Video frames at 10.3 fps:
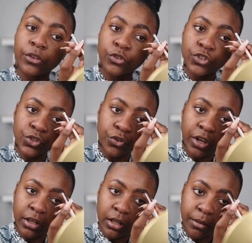you just
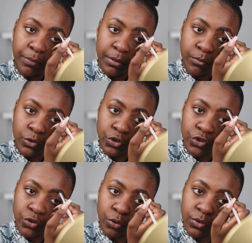create a bit more
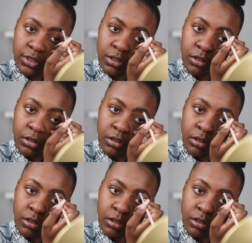strokes